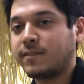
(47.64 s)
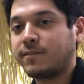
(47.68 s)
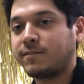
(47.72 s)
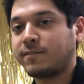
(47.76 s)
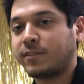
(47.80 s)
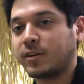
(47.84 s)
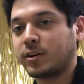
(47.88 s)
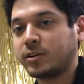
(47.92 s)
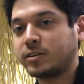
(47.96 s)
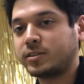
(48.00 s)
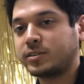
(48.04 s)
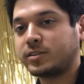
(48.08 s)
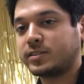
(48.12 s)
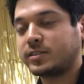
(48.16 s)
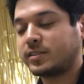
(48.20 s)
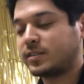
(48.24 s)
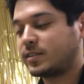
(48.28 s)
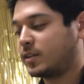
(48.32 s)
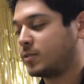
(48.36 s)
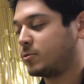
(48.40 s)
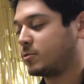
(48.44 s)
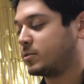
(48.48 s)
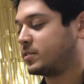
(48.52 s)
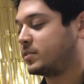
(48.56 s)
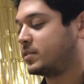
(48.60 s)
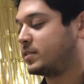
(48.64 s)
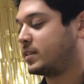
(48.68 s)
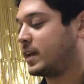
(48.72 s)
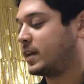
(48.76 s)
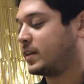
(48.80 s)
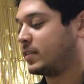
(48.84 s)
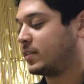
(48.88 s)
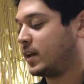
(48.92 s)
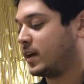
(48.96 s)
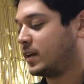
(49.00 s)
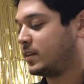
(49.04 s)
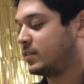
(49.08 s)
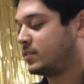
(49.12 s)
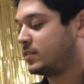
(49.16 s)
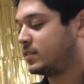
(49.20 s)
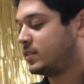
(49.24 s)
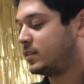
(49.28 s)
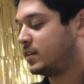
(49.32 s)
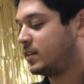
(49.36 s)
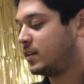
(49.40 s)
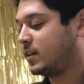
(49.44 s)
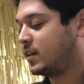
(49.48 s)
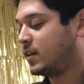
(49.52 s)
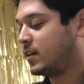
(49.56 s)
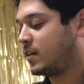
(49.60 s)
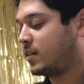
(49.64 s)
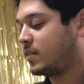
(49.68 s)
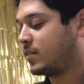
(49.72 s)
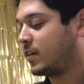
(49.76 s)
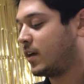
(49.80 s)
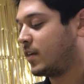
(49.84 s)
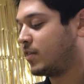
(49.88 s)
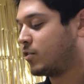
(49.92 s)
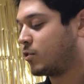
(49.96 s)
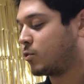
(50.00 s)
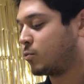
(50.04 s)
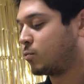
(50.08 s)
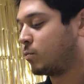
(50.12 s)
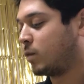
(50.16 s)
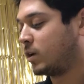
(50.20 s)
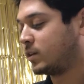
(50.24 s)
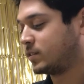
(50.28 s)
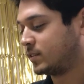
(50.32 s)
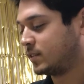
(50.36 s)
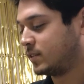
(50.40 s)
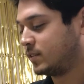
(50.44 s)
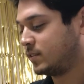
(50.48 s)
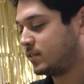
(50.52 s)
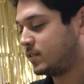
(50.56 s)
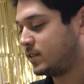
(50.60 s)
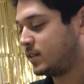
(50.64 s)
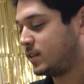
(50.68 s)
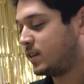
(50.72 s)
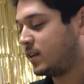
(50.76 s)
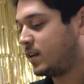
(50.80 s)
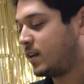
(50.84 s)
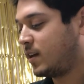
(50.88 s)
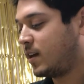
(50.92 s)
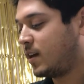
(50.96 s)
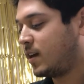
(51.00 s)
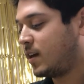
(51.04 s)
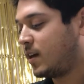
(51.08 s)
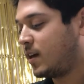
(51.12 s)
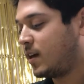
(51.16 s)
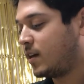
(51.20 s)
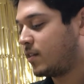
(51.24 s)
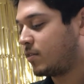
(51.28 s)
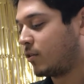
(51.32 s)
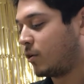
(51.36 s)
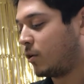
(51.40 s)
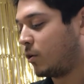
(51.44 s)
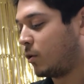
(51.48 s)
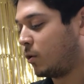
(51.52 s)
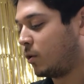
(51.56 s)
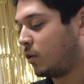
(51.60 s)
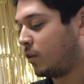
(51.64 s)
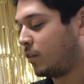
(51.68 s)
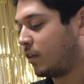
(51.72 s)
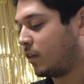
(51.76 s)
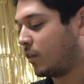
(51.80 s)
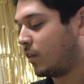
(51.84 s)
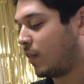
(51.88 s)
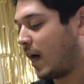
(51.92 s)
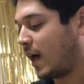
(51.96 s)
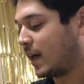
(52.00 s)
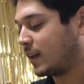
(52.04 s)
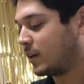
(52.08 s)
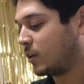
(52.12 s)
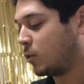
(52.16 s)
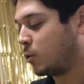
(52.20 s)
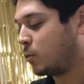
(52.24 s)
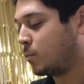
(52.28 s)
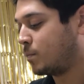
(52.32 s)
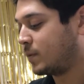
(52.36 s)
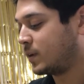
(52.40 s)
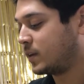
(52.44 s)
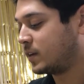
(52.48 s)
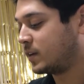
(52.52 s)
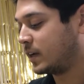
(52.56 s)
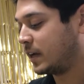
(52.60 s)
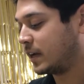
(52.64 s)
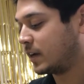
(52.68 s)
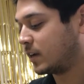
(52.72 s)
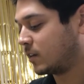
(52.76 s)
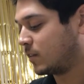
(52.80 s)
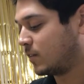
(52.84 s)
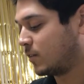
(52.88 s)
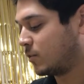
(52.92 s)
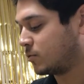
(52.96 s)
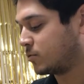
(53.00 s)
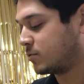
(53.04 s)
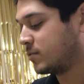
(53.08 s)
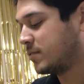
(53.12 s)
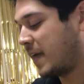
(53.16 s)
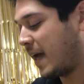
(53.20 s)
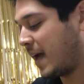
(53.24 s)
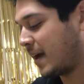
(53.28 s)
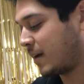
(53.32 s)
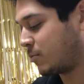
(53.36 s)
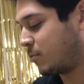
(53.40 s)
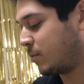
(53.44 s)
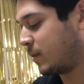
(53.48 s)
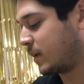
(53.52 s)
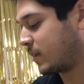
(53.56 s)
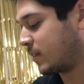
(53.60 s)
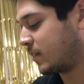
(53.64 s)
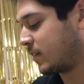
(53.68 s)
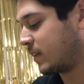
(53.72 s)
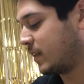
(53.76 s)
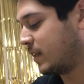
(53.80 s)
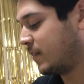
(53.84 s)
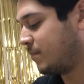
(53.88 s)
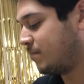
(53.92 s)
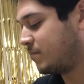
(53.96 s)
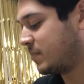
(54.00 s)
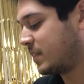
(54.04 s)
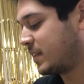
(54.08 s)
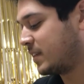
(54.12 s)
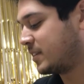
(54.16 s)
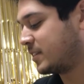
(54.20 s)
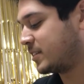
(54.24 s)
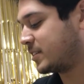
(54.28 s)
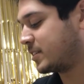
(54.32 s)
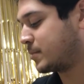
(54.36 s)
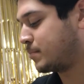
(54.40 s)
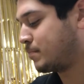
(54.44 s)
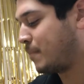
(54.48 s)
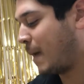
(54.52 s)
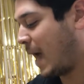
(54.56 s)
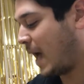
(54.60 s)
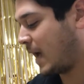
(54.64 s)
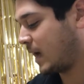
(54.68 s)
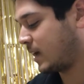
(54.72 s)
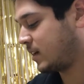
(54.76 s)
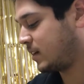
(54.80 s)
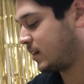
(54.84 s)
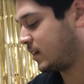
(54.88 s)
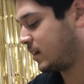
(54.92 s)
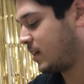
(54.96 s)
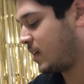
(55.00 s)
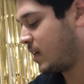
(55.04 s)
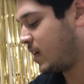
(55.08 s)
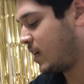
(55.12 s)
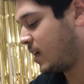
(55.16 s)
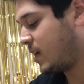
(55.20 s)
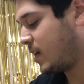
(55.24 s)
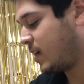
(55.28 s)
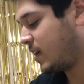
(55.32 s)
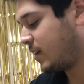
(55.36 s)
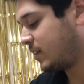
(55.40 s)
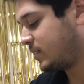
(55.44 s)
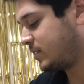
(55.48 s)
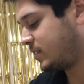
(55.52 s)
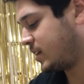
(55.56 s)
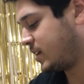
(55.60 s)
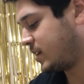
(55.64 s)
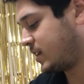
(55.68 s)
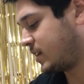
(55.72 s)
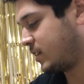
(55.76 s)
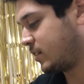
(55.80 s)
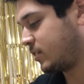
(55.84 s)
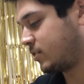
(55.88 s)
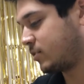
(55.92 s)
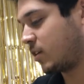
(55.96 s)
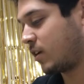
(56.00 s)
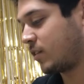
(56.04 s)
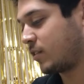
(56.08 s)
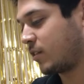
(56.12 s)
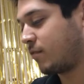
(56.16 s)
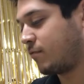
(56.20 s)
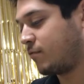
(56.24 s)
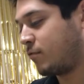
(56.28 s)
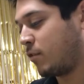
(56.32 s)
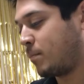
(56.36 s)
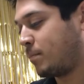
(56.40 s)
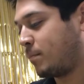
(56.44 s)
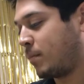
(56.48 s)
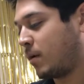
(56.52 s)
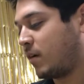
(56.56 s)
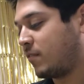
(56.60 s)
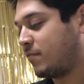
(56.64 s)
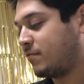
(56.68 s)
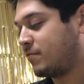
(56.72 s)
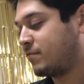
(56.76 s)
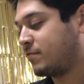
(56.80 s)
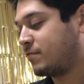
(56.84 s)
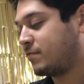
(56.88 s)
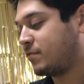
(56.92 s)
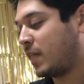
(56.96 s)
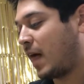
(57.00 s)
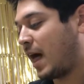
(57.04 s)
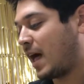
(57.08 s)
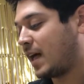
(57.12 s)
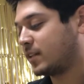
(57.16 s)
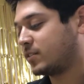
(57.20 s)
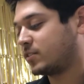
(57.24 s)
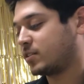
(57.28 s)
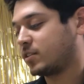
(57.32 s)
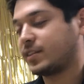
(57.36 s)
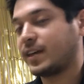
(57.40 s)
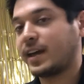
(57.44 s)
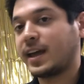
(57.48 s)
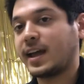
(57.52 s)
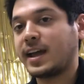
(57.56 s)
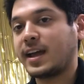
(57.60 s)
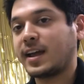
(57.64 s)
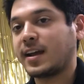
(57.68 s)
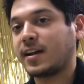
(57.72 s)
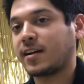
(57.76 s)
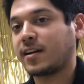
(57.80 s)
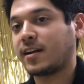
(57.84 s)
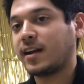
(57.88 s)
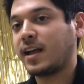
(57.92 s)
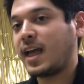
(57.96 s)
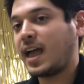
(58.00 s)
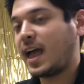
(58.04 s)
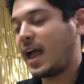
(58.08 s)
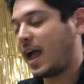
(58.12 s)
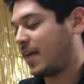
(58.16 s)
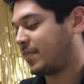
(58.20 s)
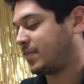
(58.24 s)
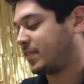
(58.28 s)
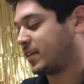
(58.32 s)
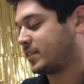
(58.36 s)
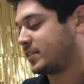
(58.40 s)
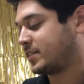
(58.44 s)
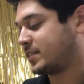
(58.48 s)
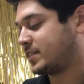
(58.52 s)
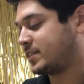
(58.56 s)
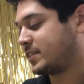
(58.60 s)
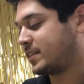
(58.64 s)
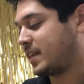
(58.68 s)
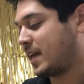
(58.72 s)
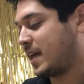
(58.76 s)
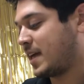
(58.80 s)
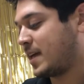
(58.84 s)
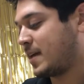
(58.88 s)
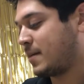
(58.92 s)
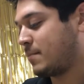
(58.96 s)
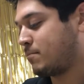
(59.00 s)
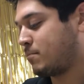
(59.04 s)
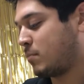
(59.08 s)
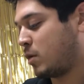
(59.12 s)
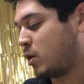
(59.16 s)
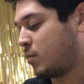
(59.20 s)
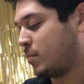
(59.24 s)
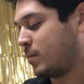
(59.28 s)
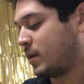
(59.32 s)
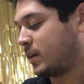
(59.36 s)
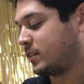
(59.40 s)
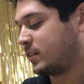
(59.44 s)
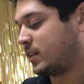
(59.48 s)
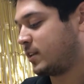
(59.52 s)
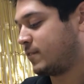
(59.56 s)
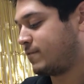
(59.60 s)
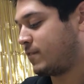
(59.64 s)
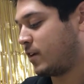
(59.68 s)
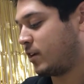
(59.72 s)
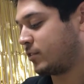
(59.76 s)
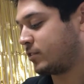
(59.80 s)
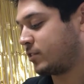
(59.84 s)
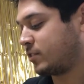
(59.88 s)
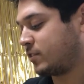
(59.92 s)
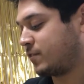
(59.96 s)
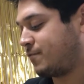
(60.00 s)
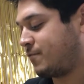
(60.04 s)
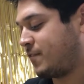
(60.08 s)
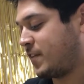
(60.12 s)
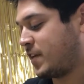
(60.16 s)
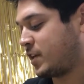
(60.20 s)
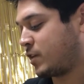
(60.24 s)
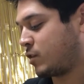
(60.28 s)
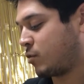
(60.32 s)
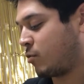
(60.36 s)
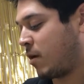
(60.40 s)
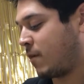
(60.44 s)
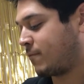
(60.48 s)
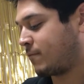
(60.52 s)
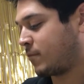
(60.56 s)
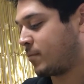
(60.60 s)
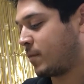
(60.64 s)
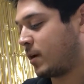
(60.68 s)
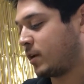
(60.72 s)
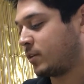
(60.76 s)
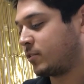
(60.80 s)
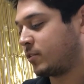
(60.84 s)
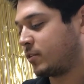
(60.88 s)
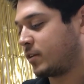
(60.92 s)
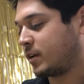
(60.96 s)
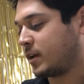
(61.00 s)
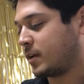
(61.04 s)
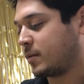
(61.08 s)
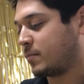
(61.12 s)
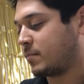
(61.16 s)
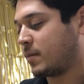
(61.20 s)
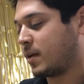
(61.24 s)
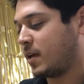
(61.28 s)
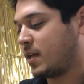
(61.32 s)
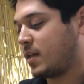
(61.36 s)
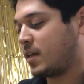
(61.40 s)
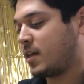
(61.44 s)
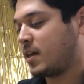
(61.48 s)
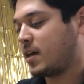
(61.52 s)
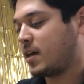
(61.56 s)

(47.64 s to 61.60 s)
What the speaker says: First, there was daylight. Then there wasn't. The hole in the line opened and closed that quickly. Smack! Tiki saw the football fly into the air. At the same moment, he felt his feet go out from under him.